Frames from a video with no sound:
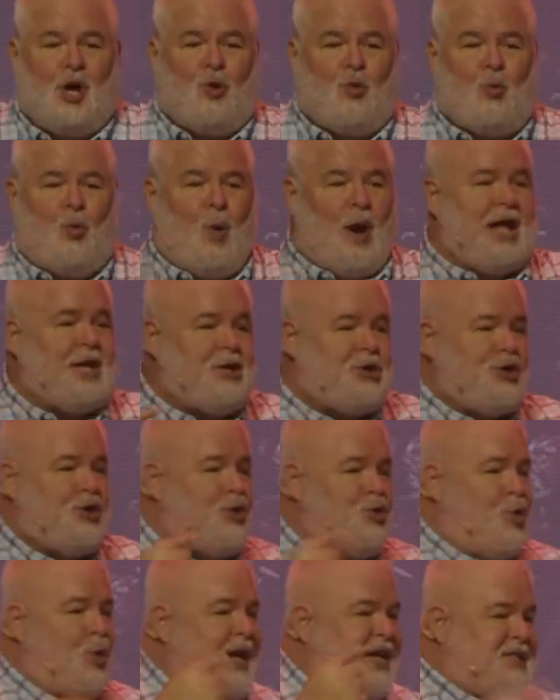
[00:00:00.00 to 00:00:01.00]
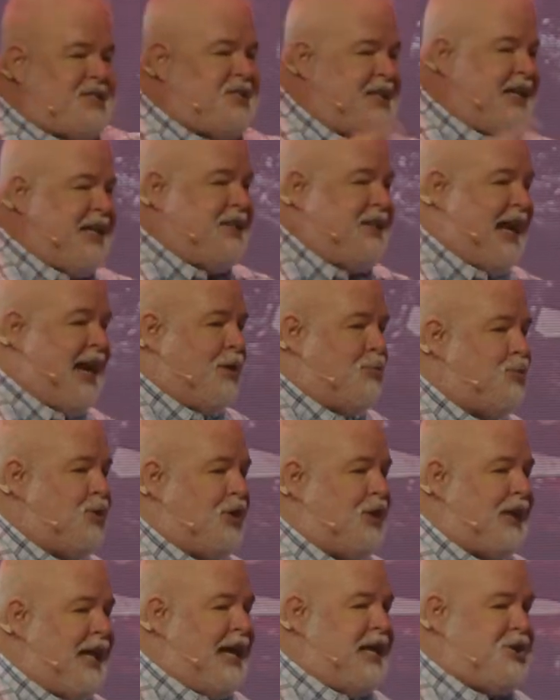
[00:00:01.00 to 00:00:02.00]
When do we see that
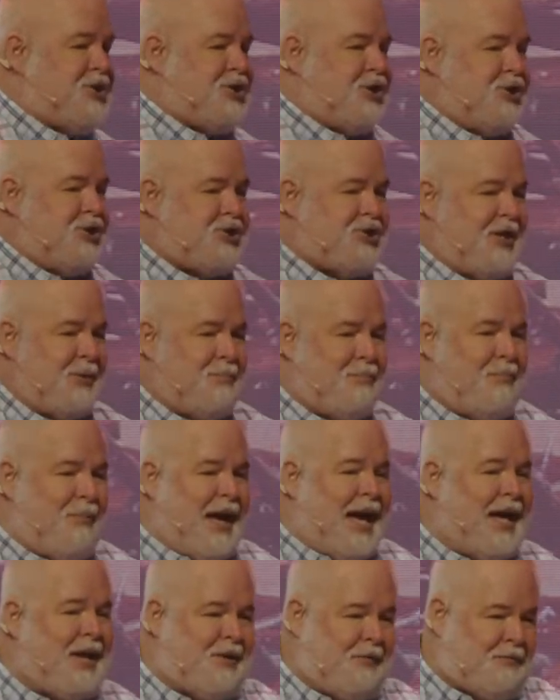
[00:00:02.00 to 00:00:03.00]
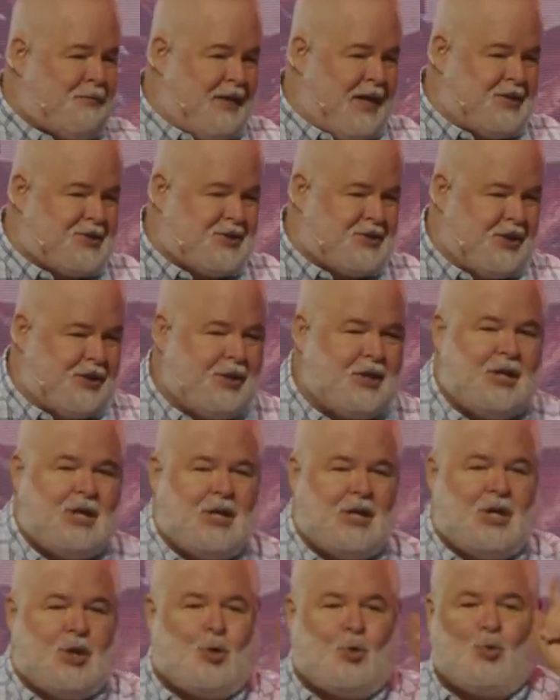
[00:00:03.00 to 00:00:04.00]
relationship manifested?
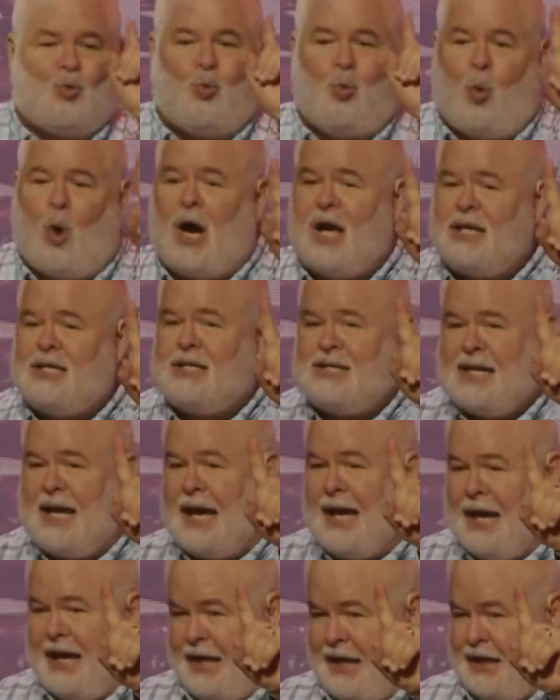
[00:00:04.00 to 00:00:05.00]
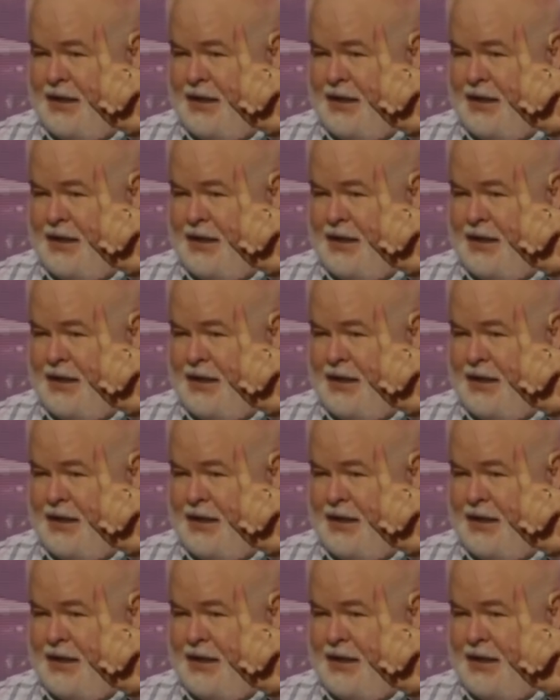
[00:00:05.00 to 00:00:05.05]
One day,